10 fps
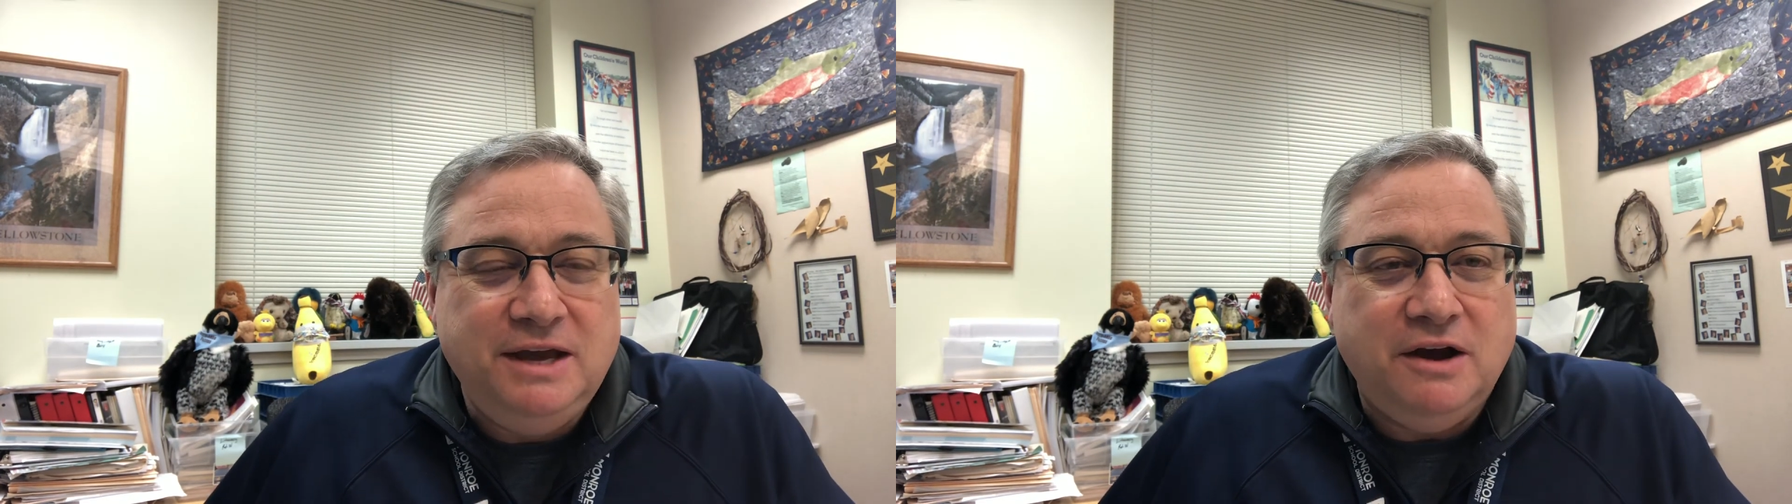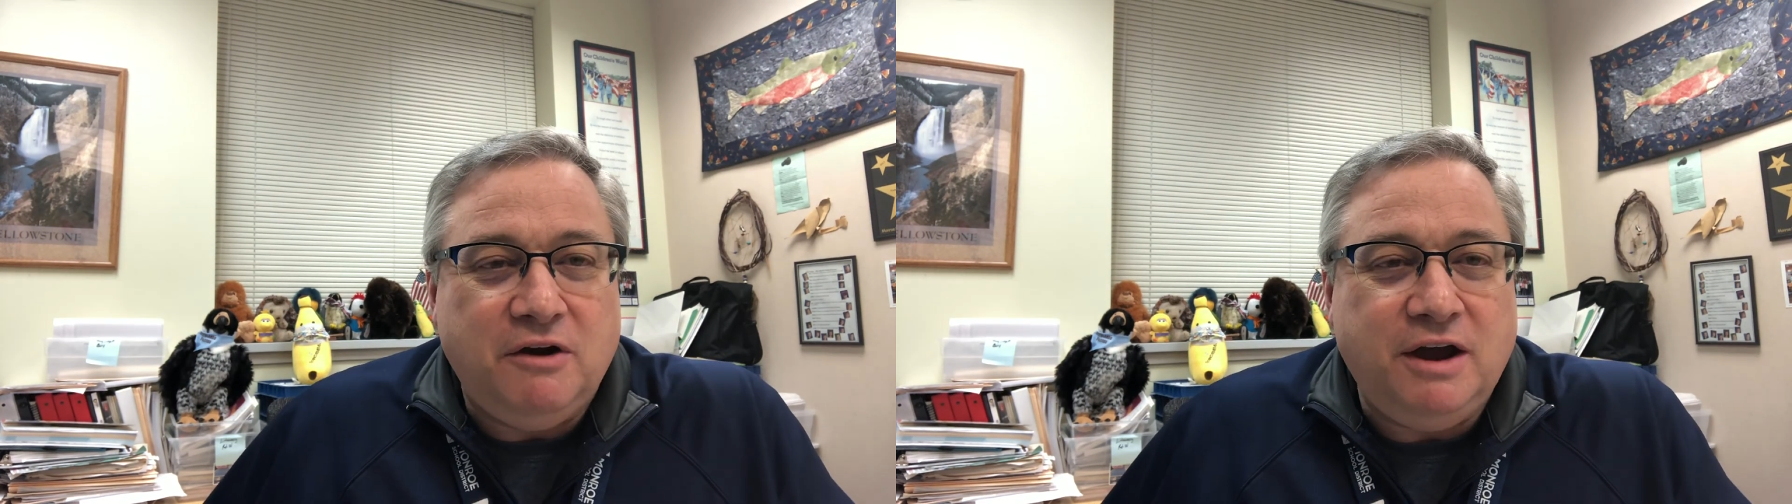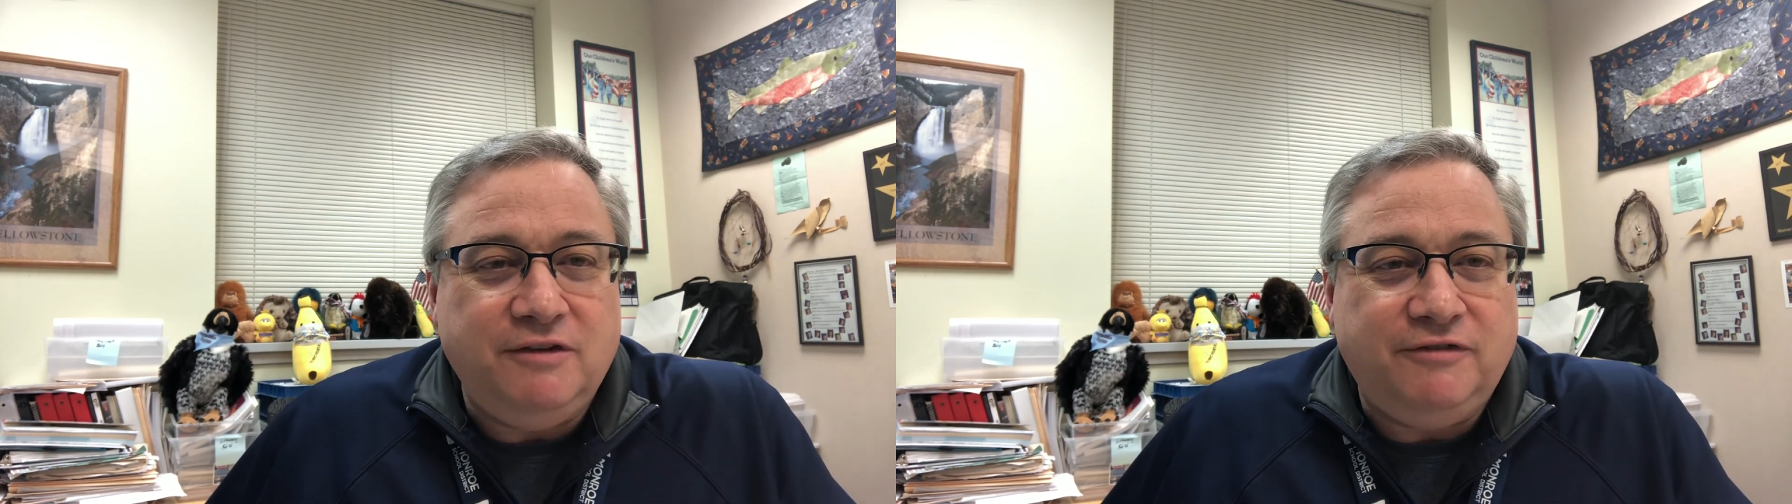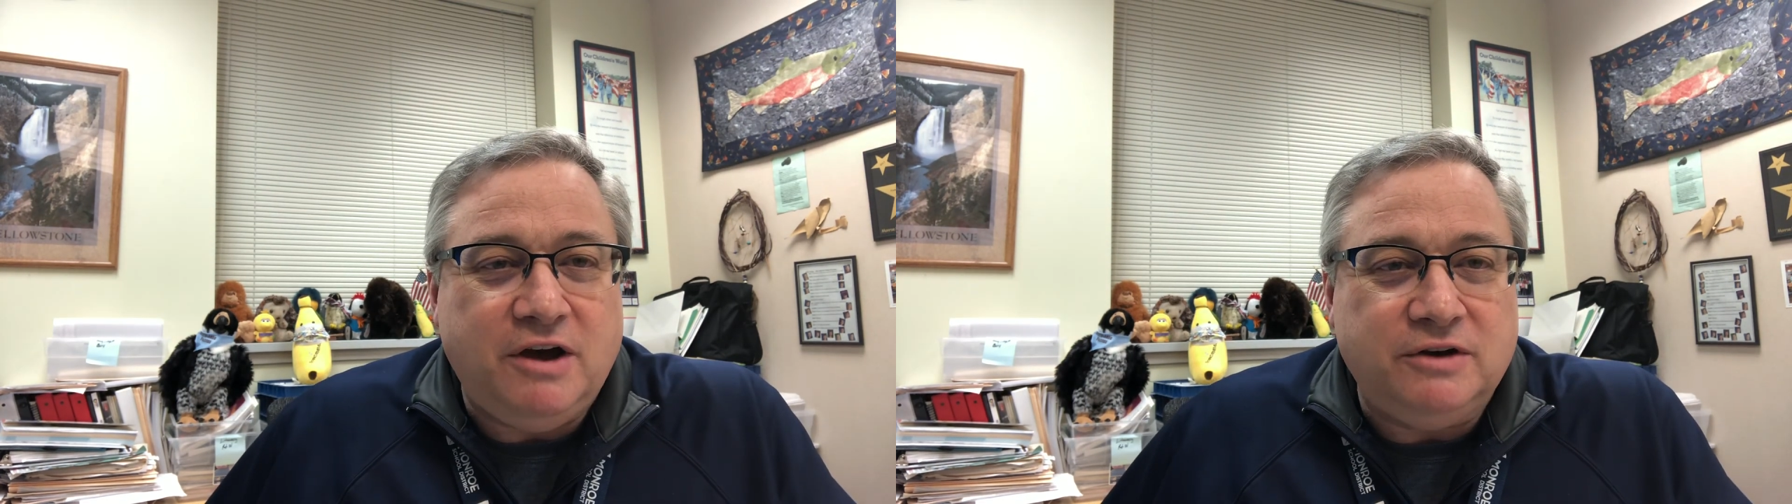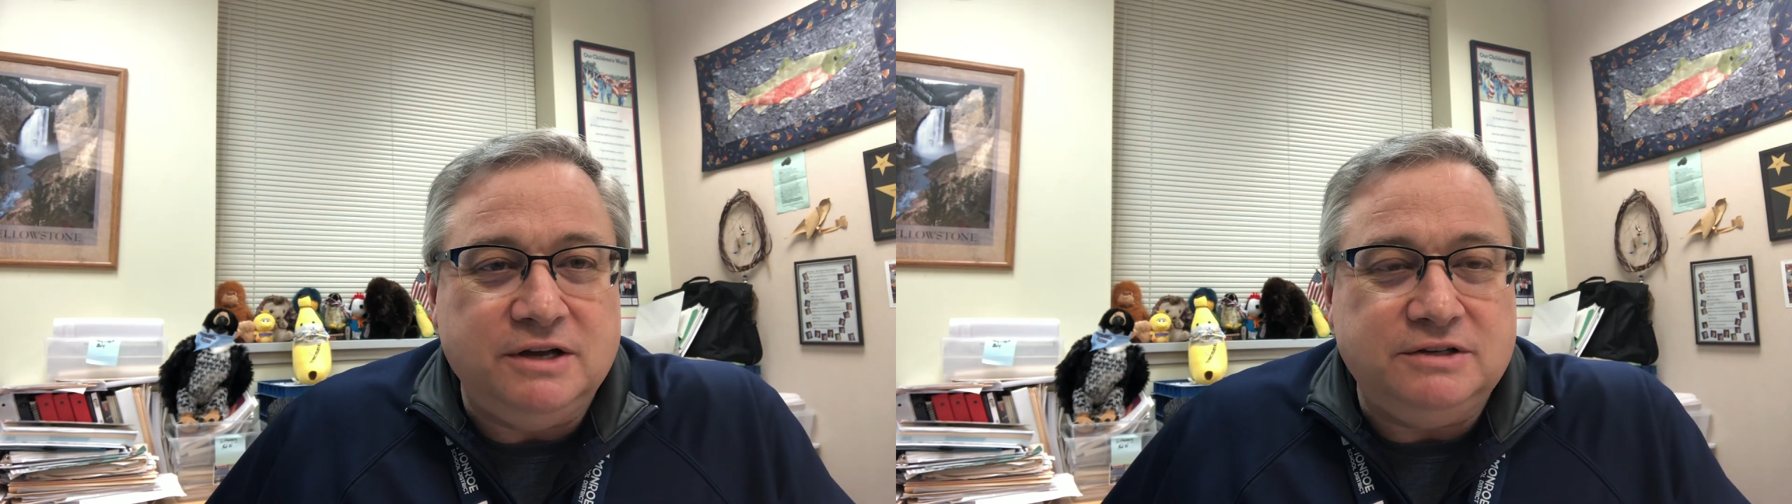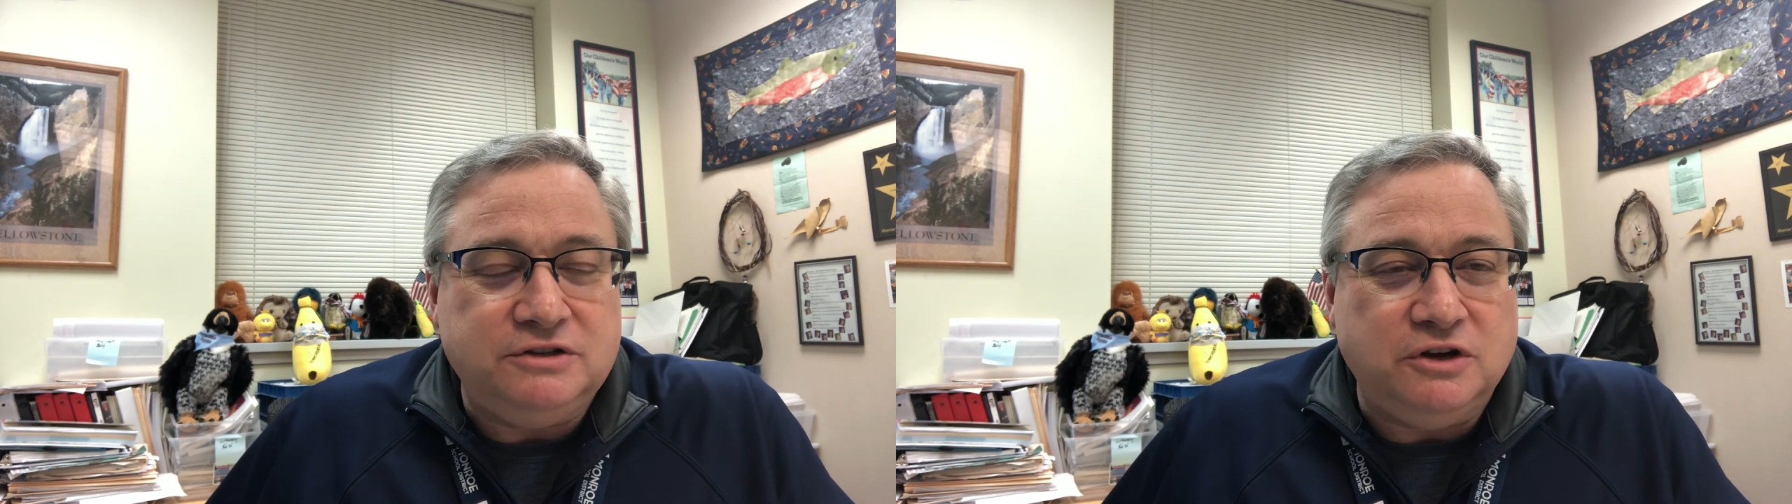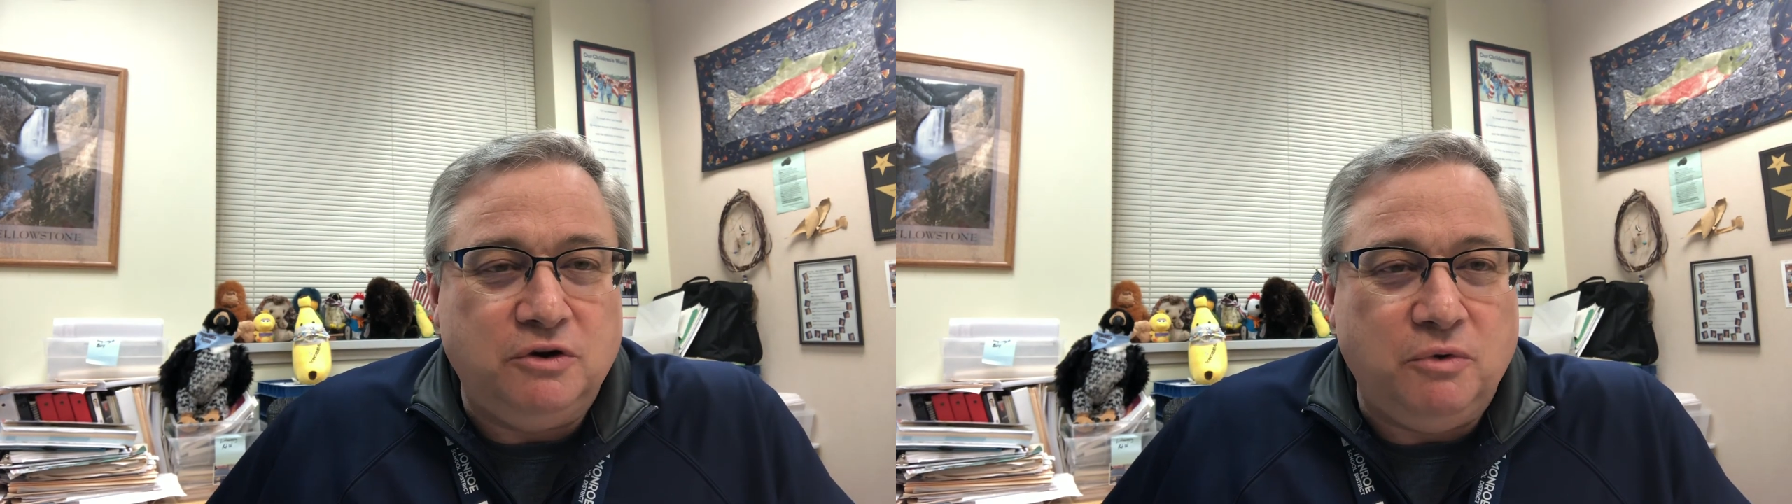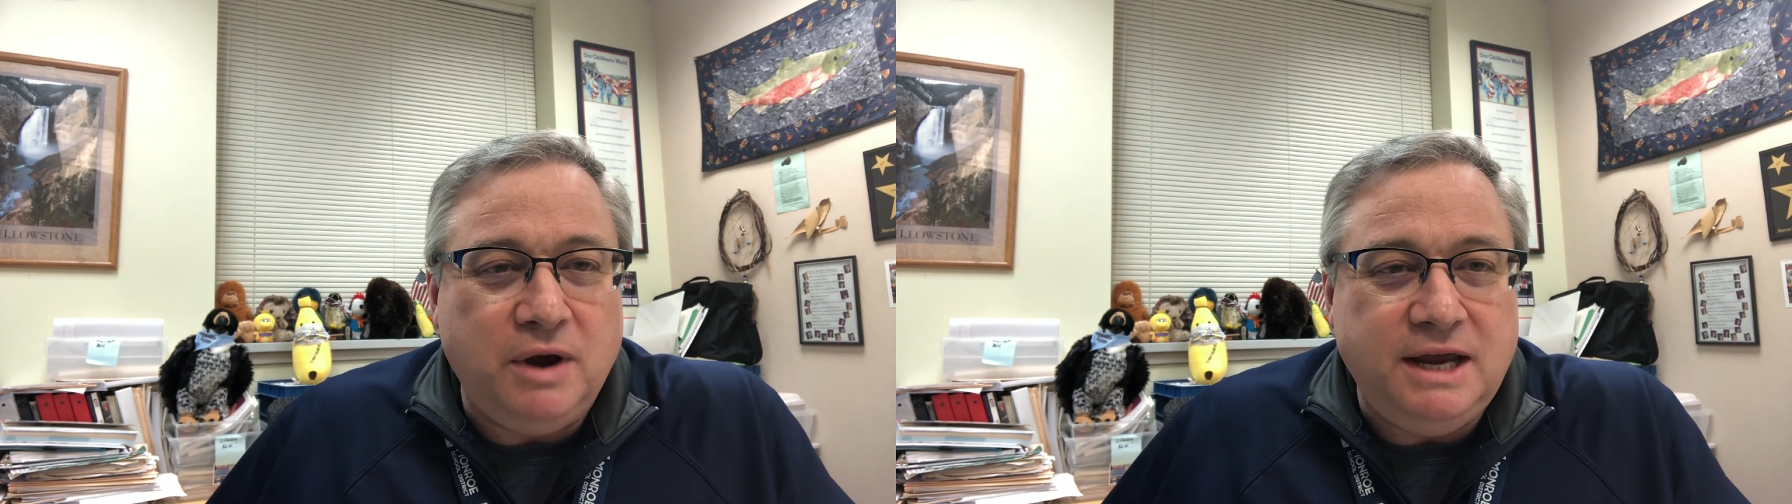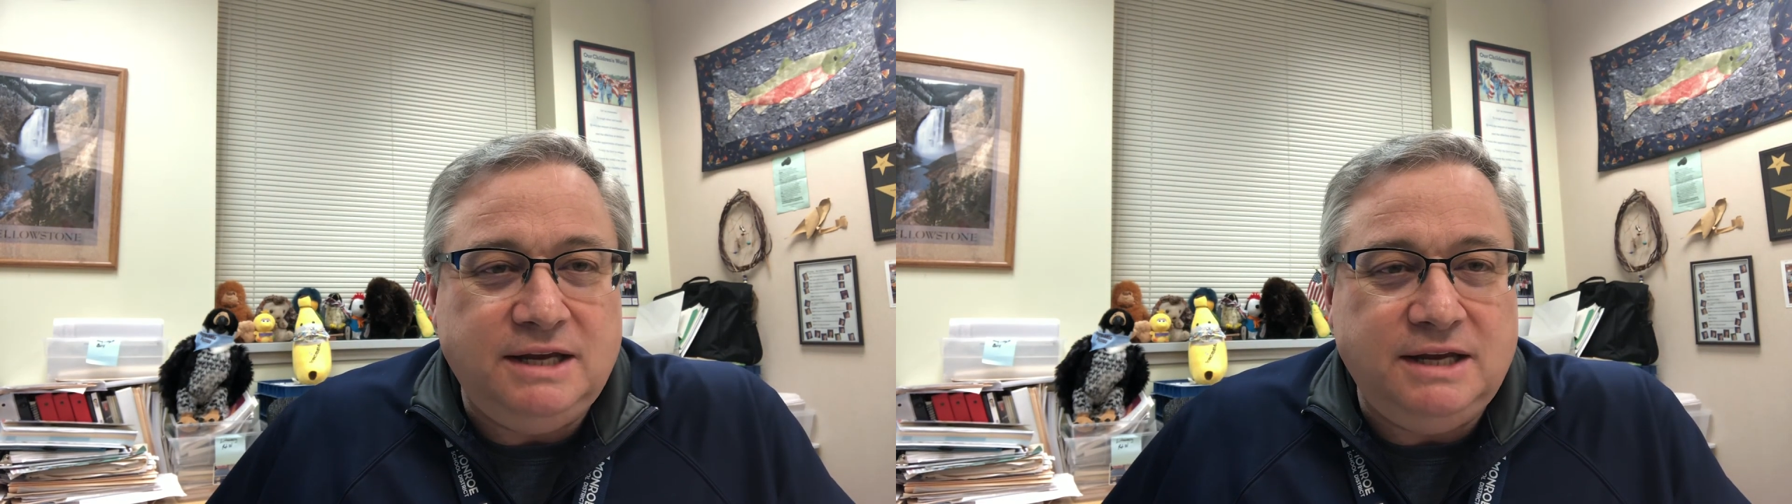All right, Falcons, it's a great